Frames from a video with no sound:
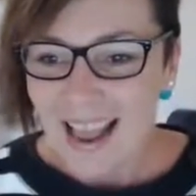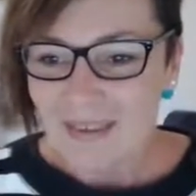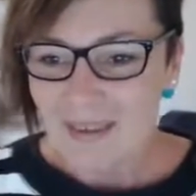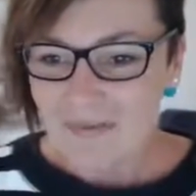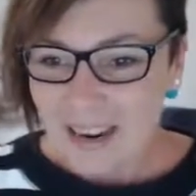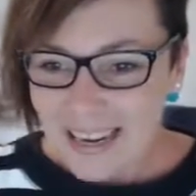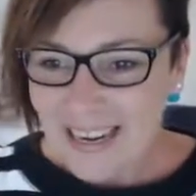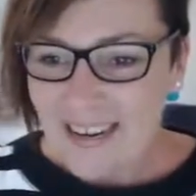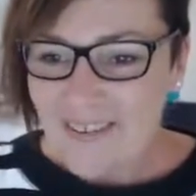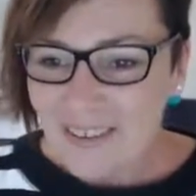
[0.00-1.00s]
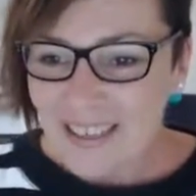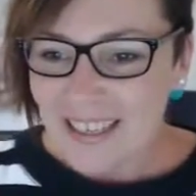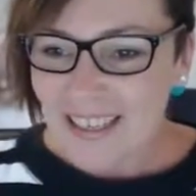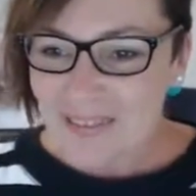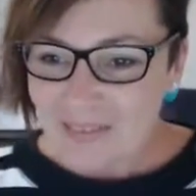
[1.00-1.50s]
Rebecca, good
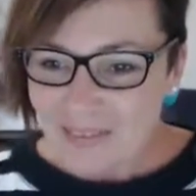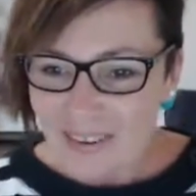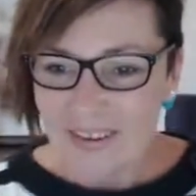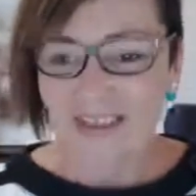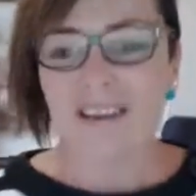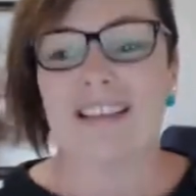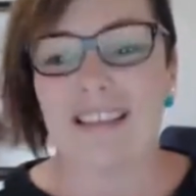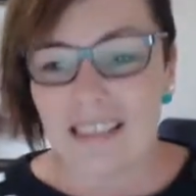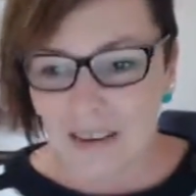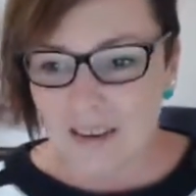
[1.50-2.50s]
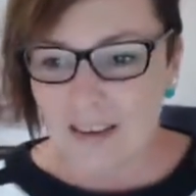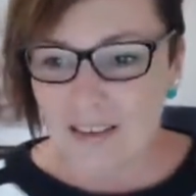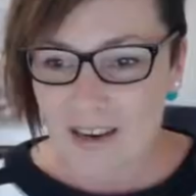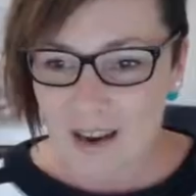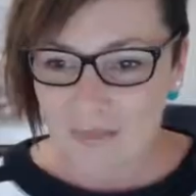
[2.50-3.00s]
morning. Good morning, Rosie. Celebrate good
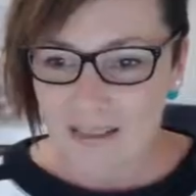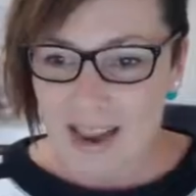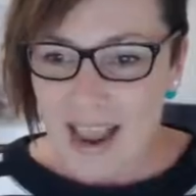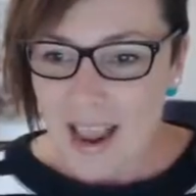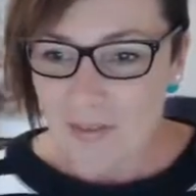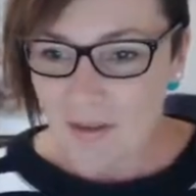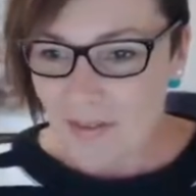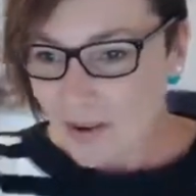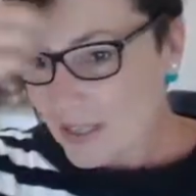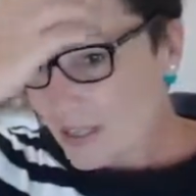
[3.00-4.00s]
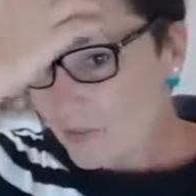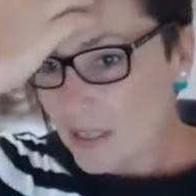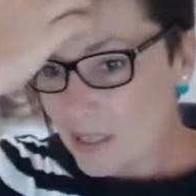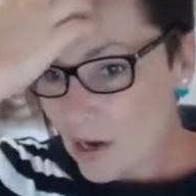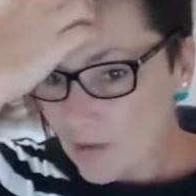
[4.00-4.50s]
time. Emma, very
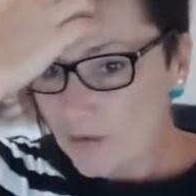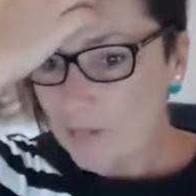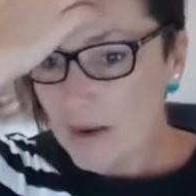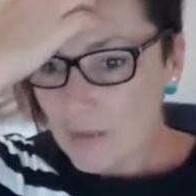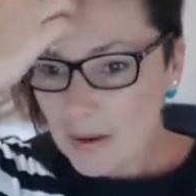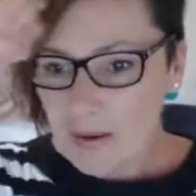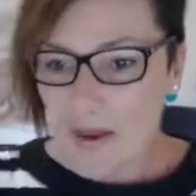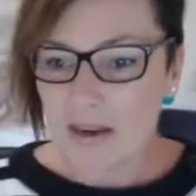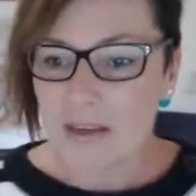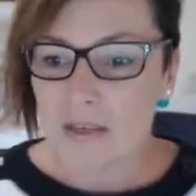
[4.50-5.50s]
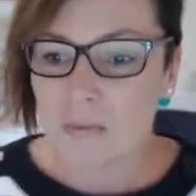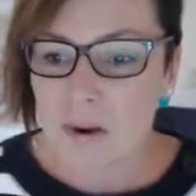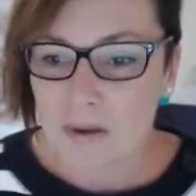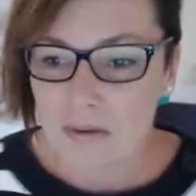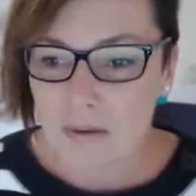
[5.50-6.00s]
tipsy-turvy for me, but learning to
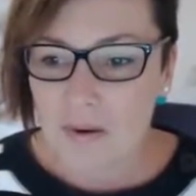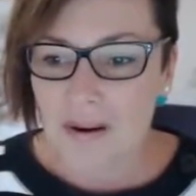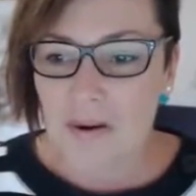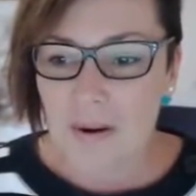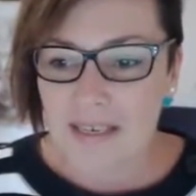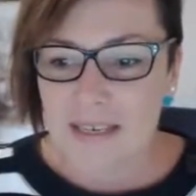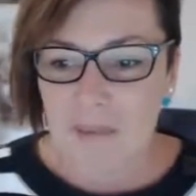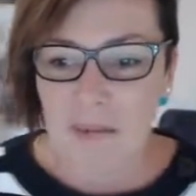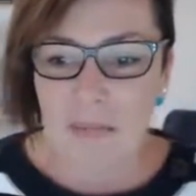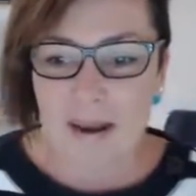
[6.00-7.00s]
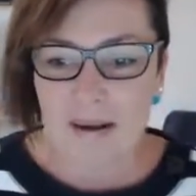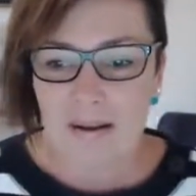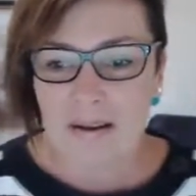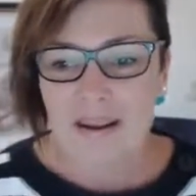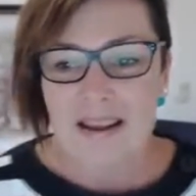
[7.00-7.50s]
work through it. Quick to get me back.
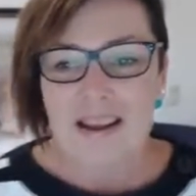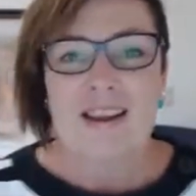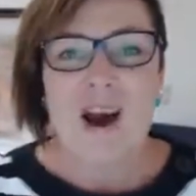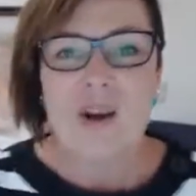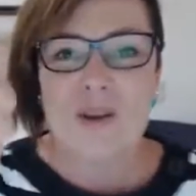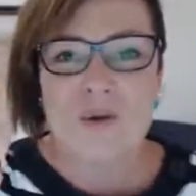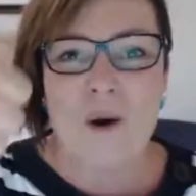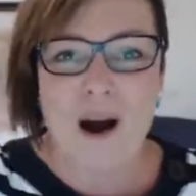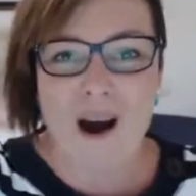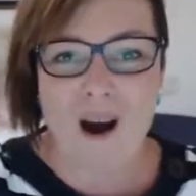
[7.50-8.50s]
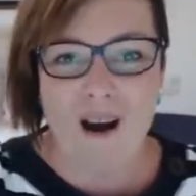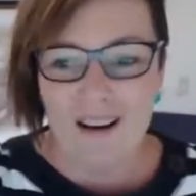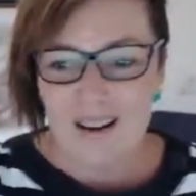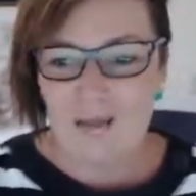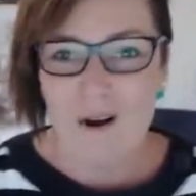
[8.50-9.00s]
You are
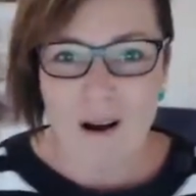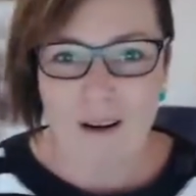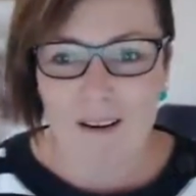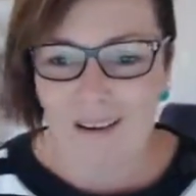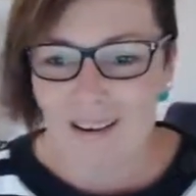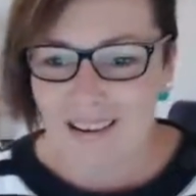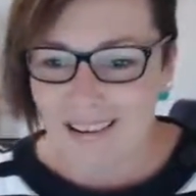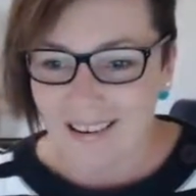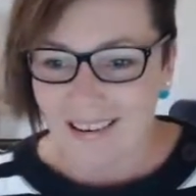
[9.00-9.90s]
a leader.